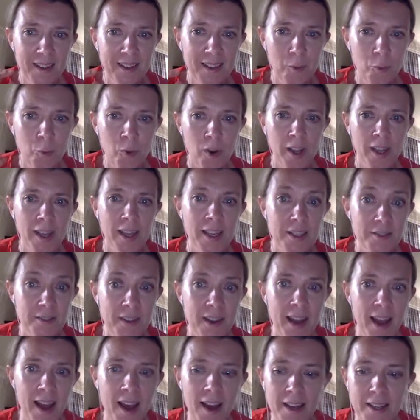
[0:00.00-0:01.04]
working to
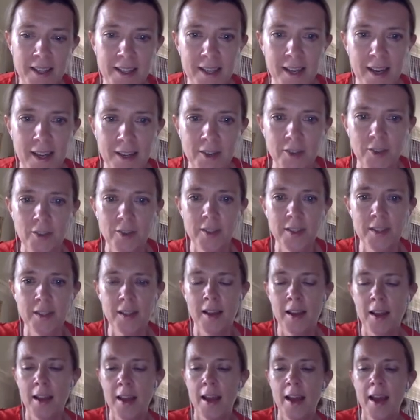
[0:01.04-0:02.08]
very high standards.
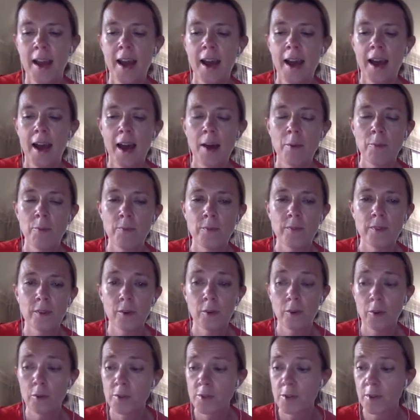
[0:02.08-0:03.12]
And
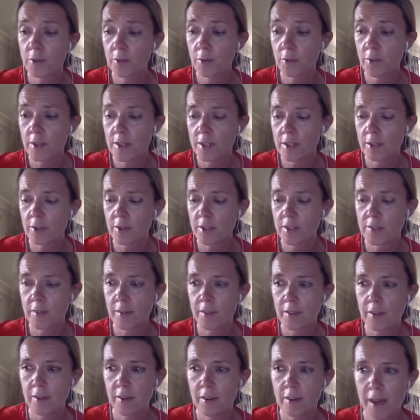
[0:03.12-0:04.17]
also, I know there's lots of
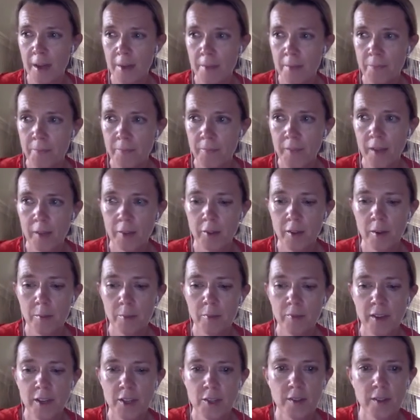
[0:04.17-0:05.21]
other um, healthcare
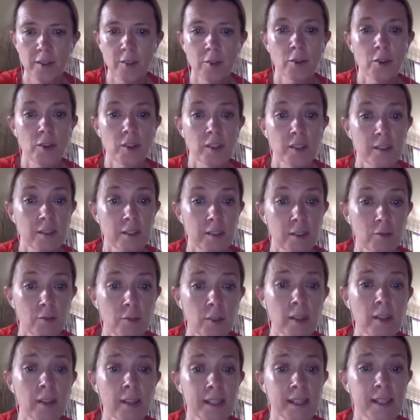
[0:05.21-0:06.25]
professionals in the audience. There's a
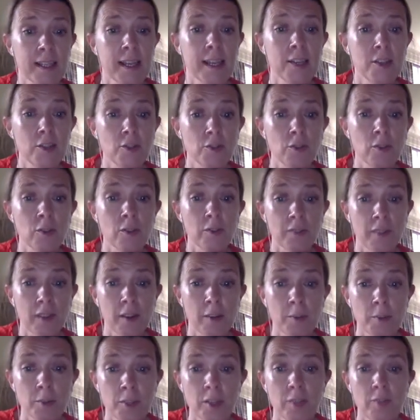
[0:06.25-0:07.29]
real extended role of
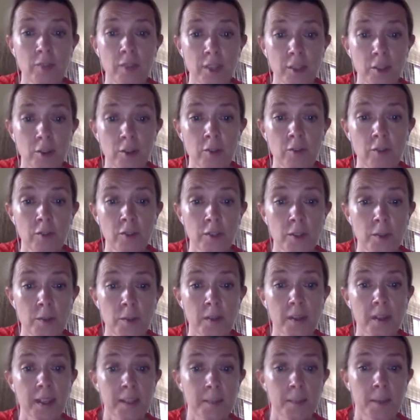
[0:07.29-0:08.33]
therapeutic radiographers with
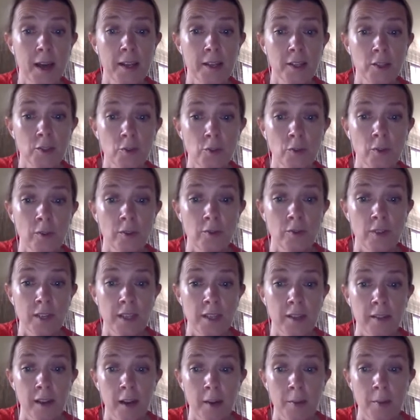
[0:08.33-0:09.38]
an expanded role in
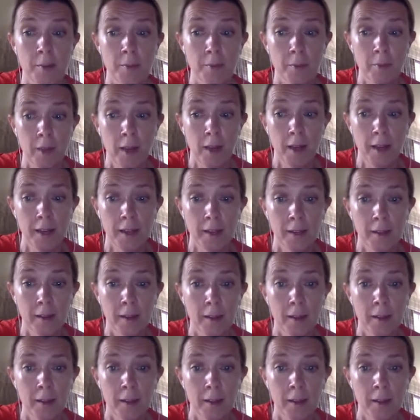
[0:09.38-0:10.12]
radiotherapy planning.